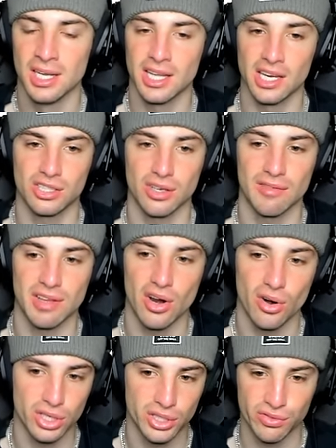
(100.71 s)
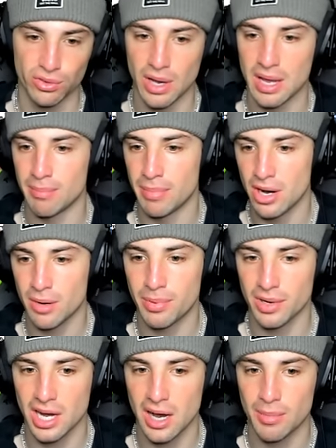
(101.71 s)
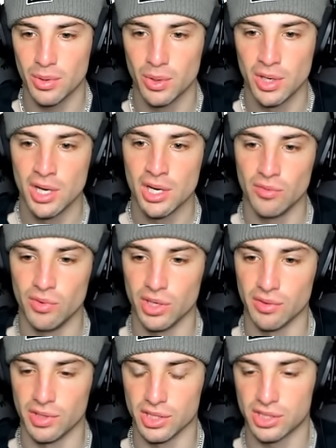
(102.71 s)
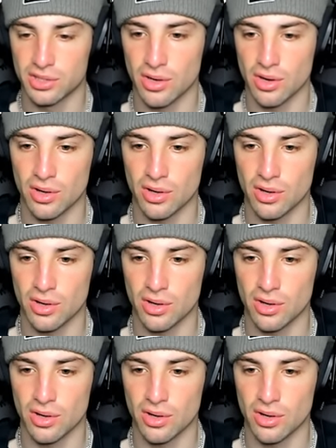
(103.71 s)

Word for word: They also have that Urshifu and Pelipper combo, really, really strong.